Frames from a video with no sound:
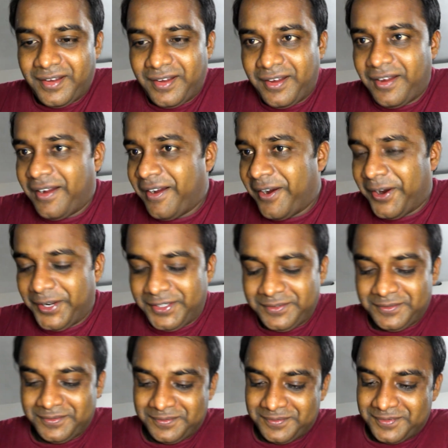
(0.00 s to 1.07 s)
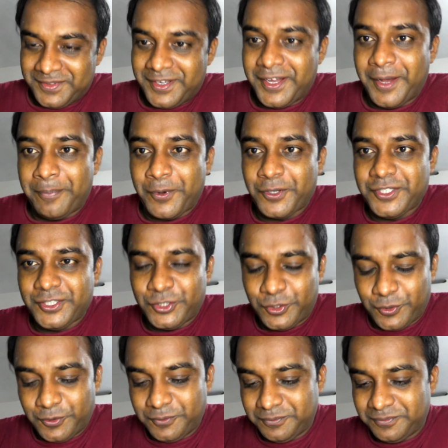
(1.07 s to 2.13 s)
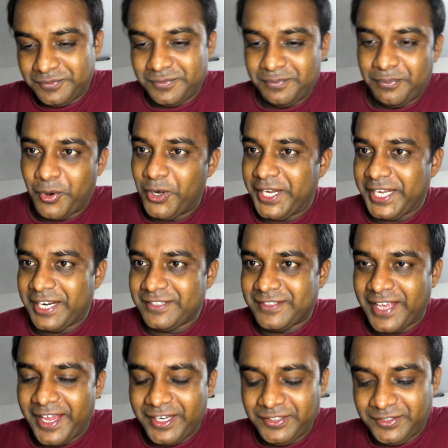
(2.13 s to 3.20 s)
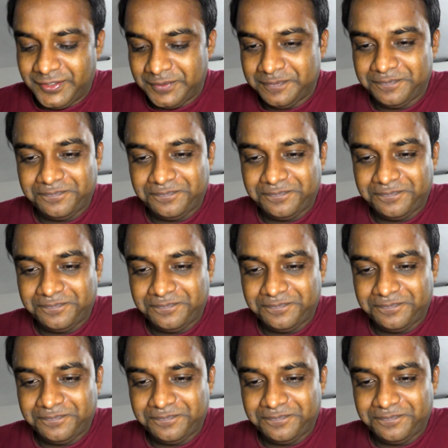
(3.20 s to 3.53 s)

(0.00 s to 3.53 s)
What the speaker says: on approaches to political science.